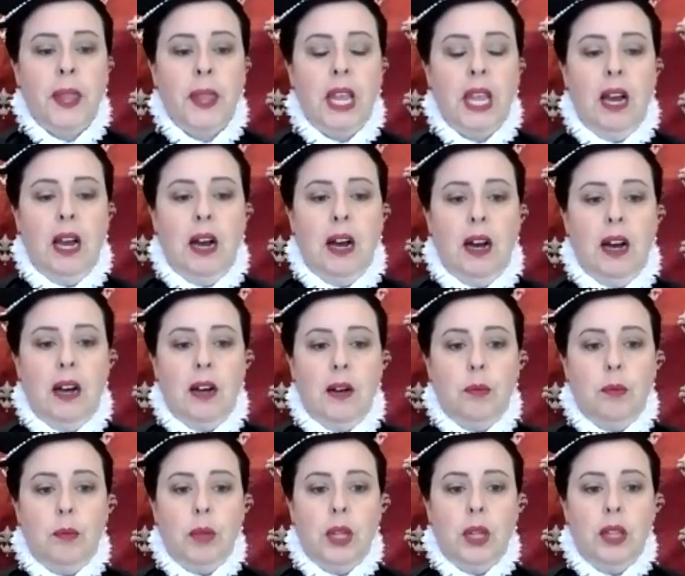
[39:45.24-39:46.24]

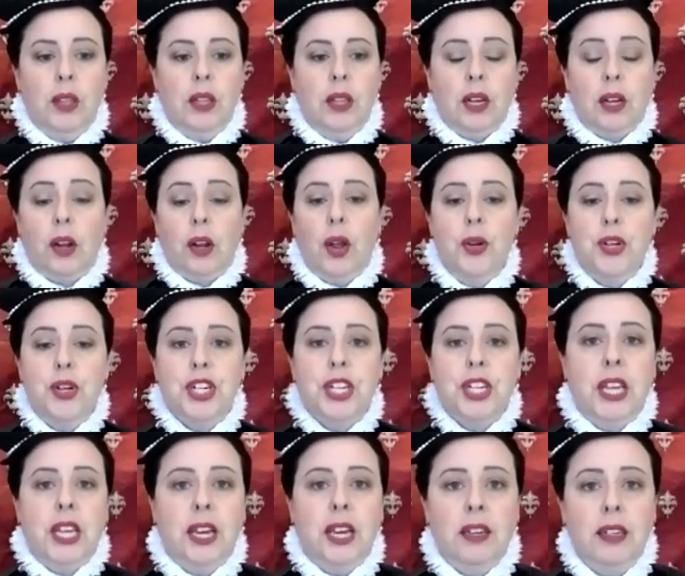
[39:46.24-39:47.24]
the closure
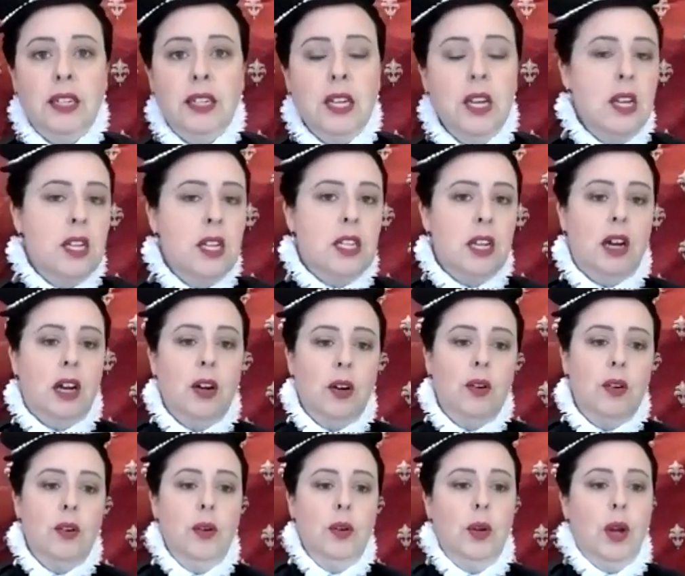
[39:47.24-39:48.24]
there.
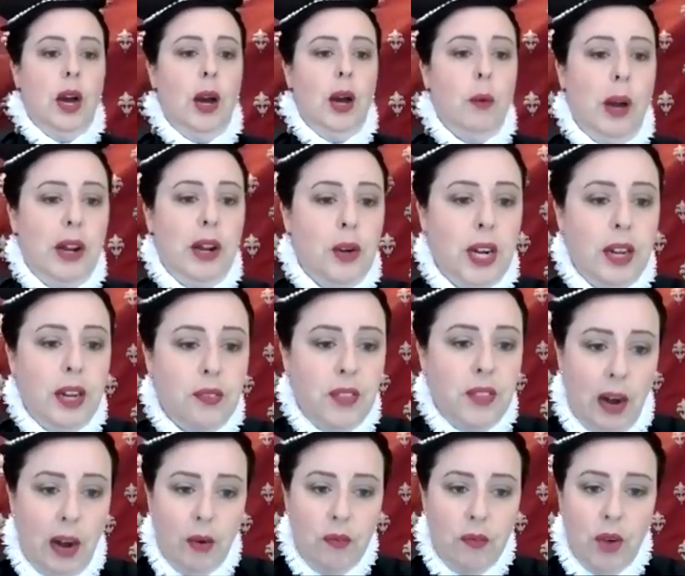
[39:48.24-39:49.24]
So I'm wondering if
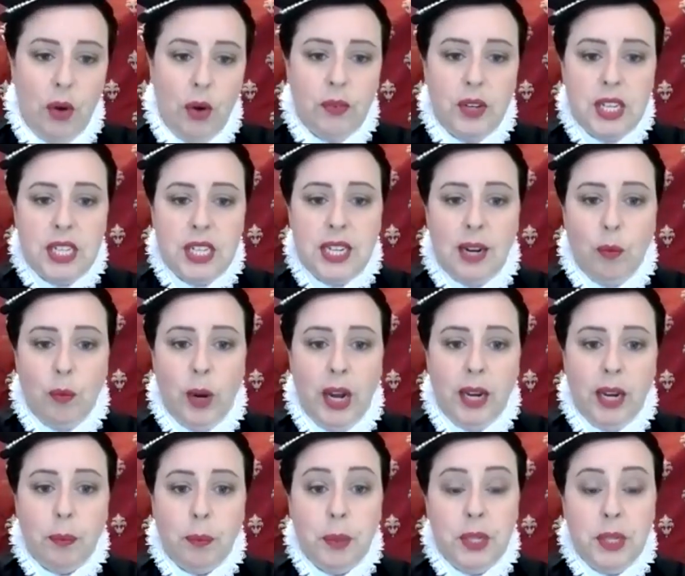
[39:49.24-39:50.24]
they're involved in some
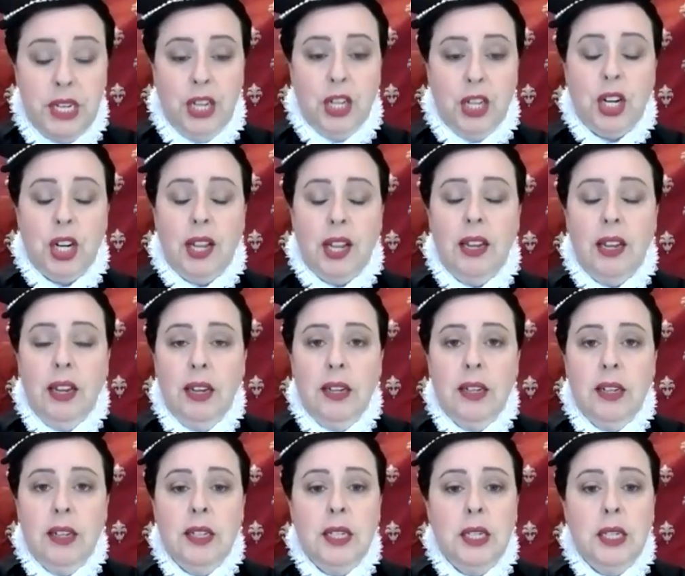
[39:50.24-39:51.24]
way, potentially.
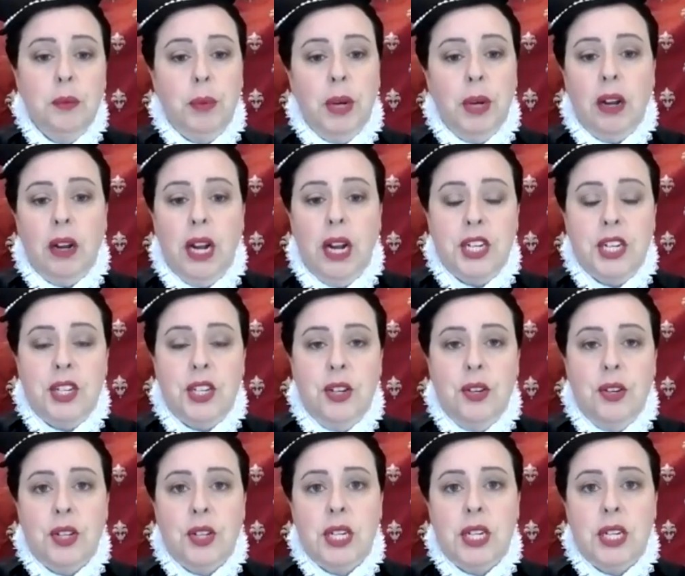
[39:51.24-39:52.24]
but I just
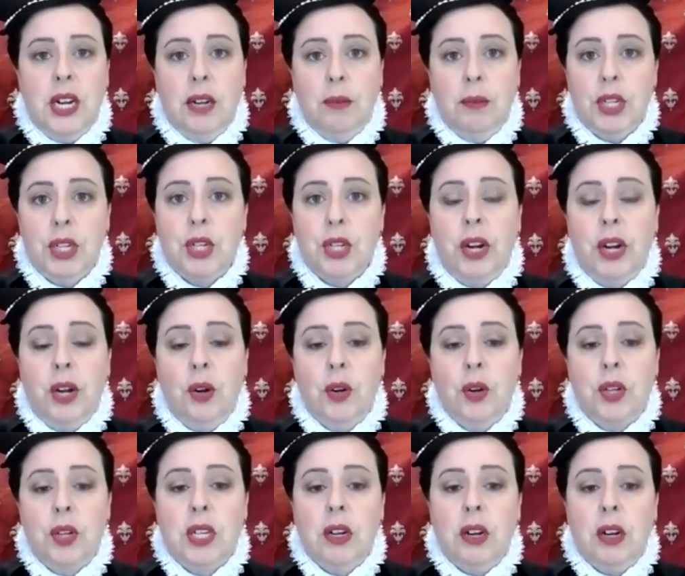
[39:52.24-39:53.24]
used discrete
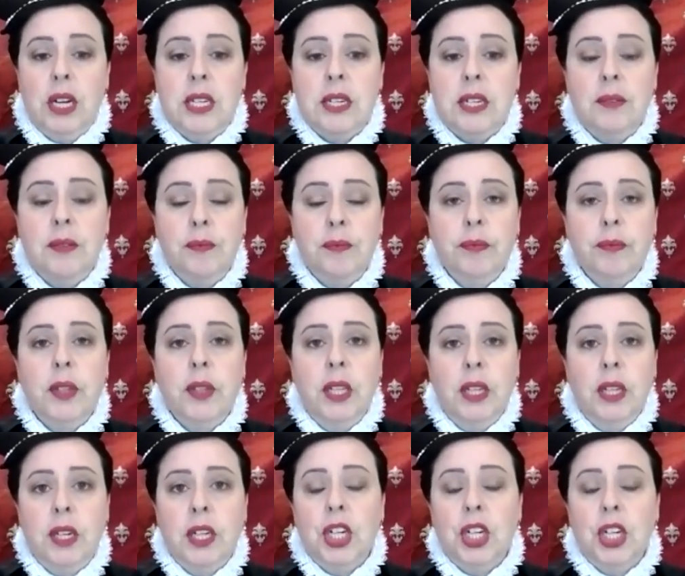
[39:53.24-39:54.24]
hooks and eyes
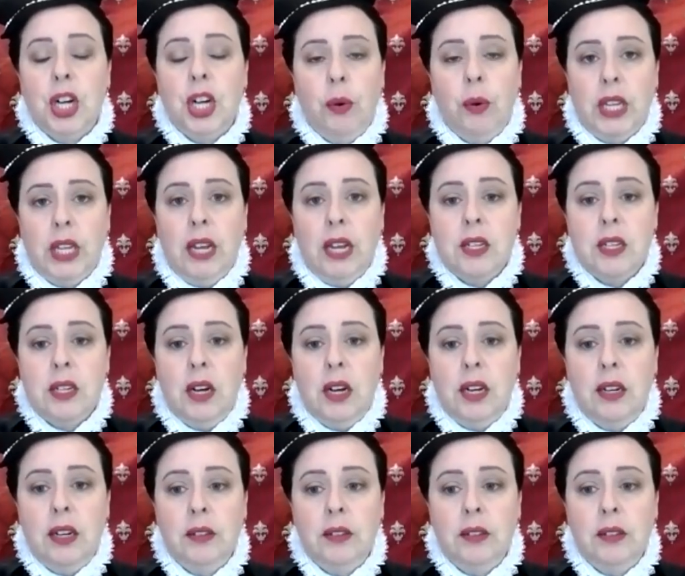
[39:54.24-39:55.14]
that didn't show on the outside.